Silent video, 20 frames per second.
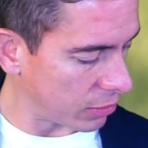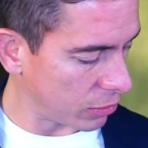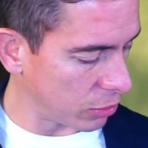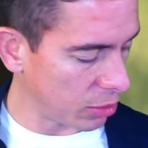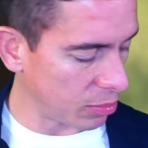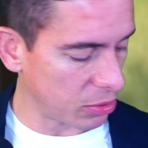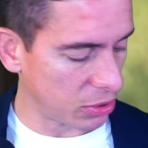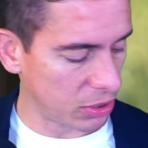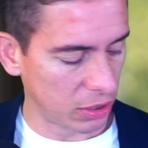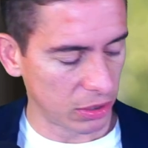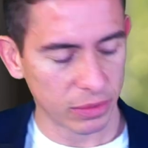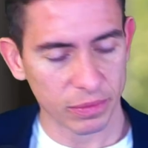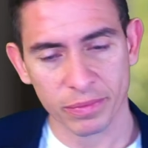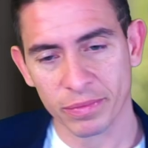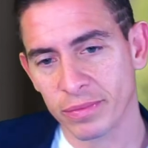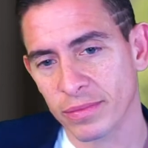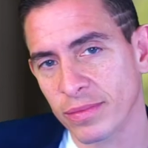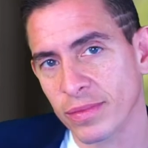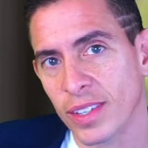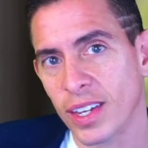Whoops.
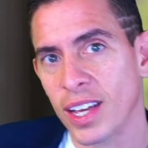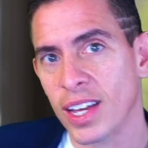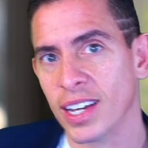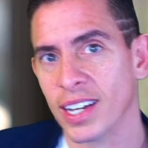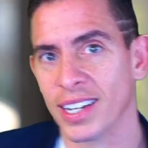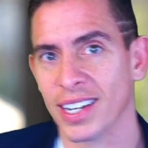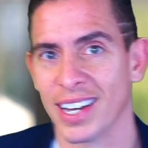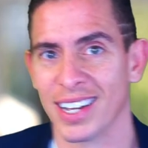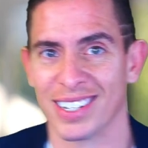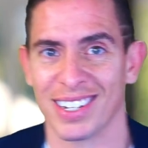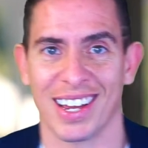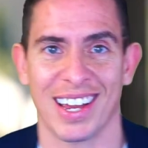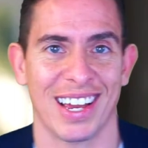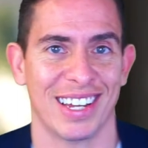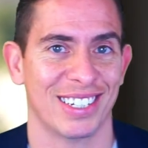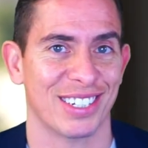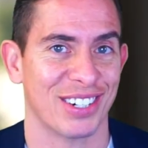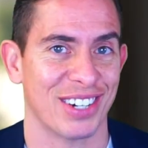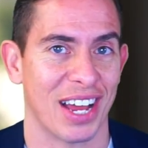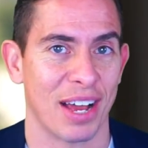I
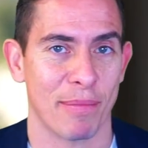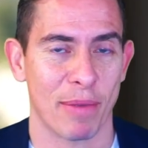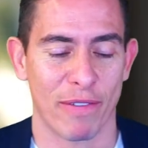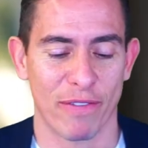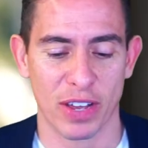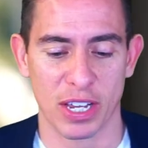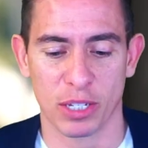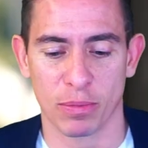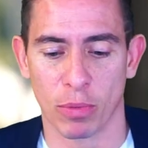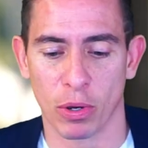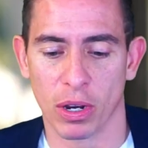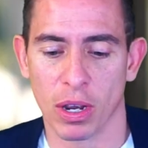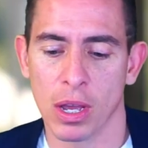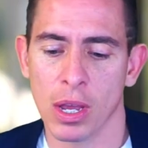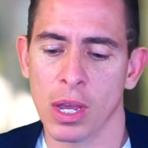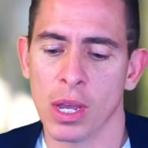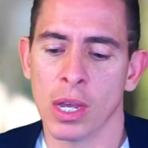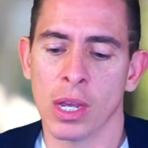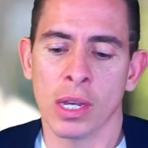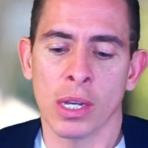turned on my Facebook.
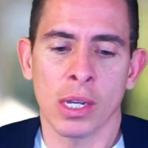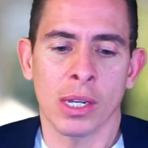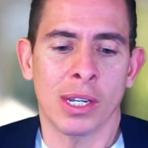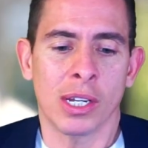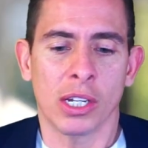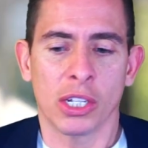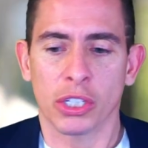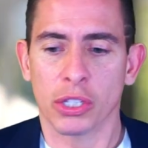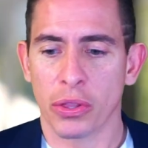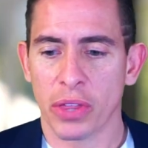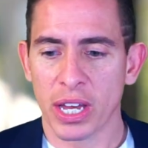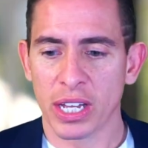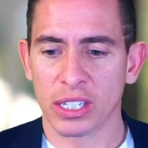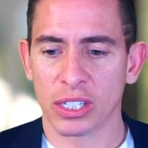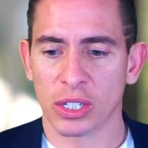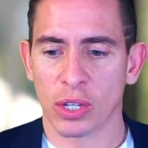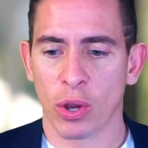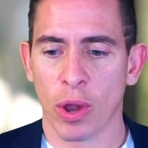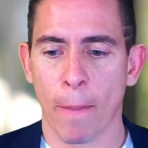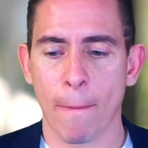So
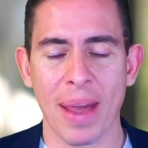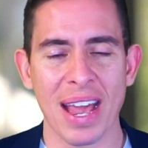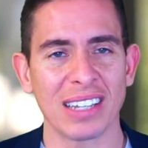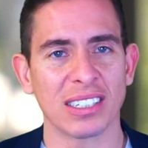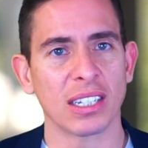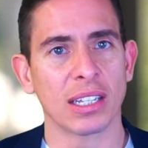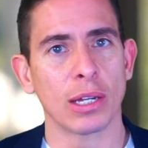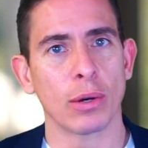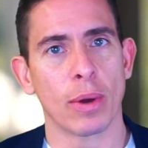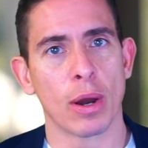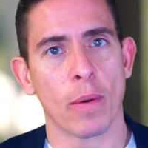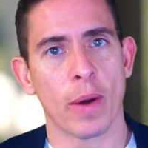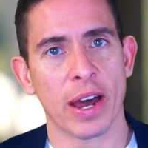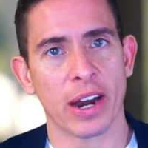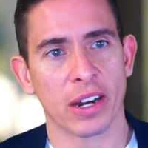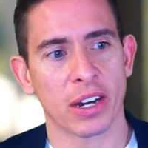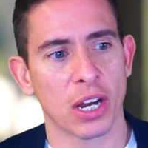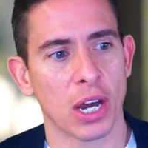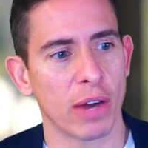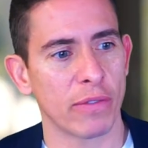that's basically what I
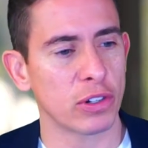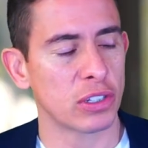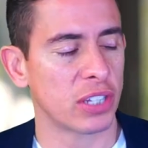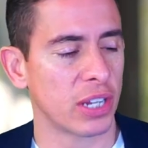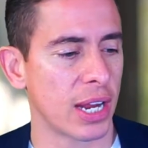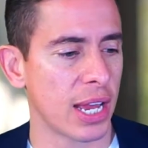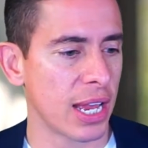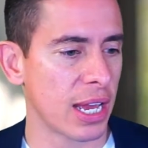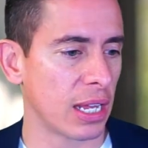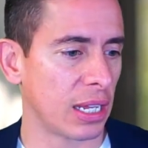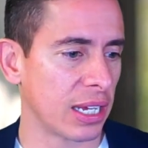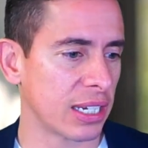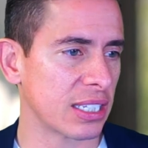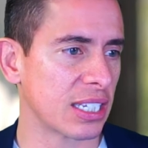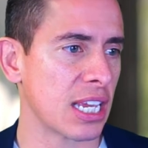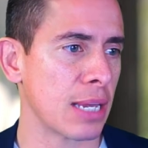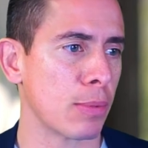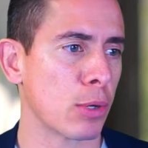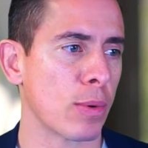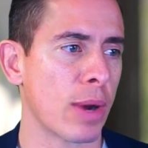wanted to cover today. I'd like to
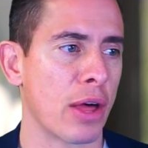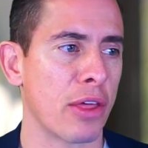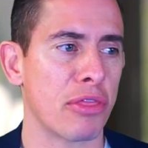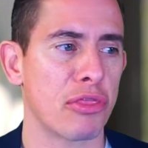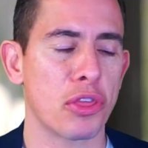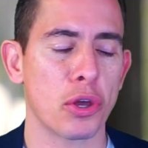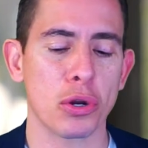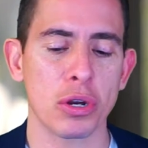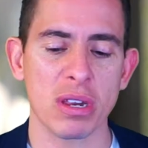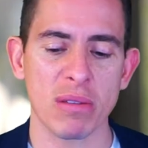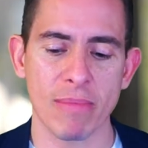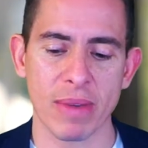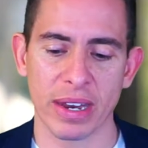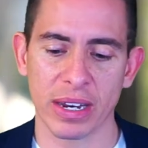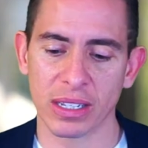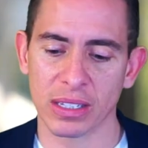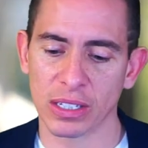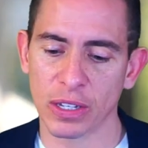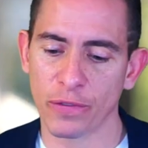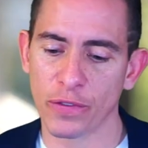keep it around 30
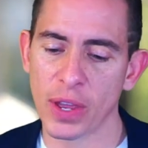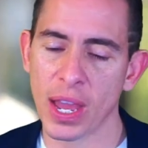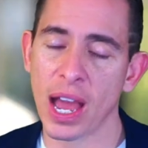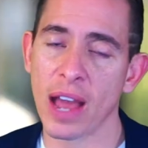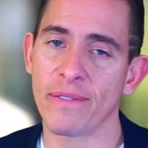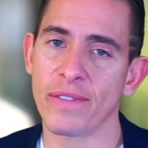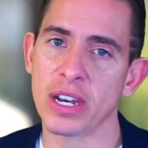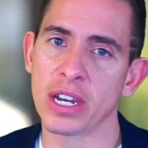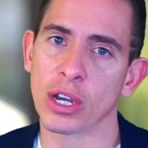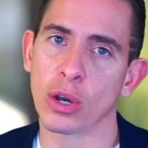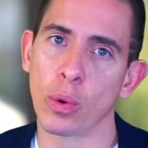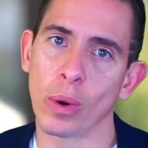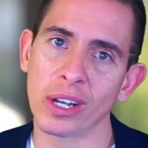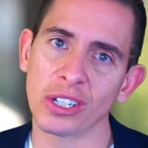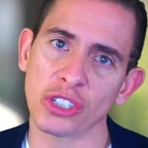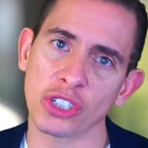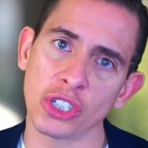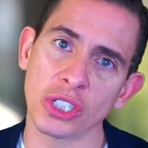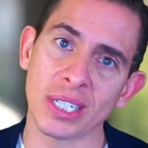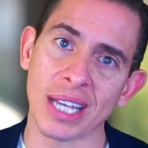minutes. If you have any
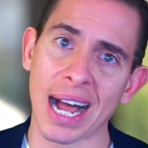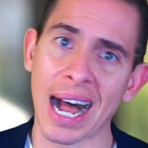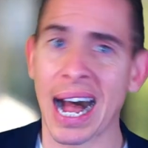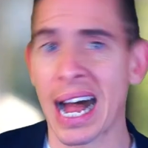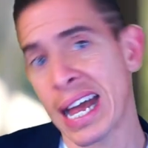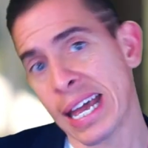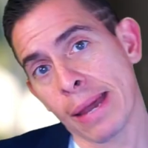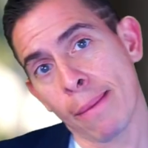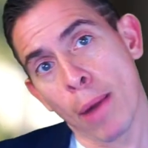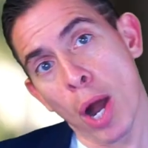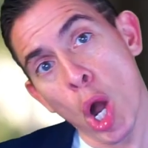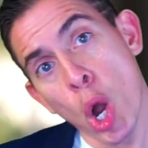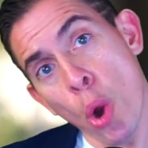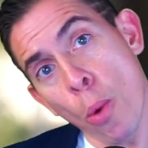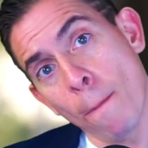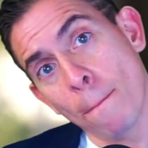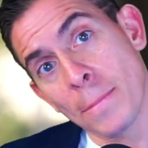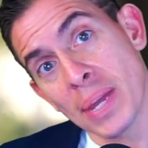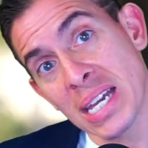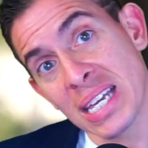questions, I am
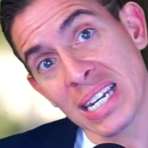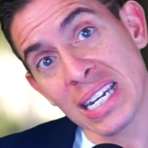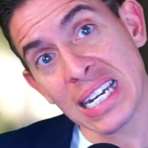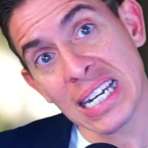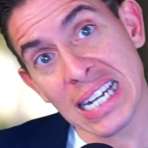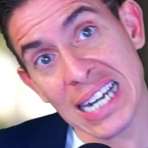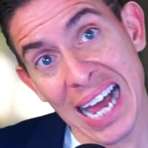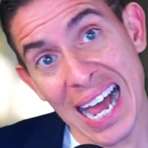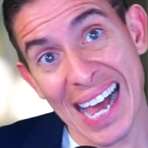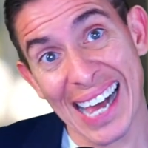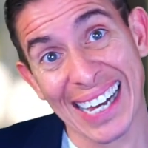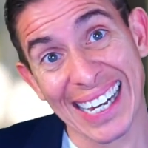open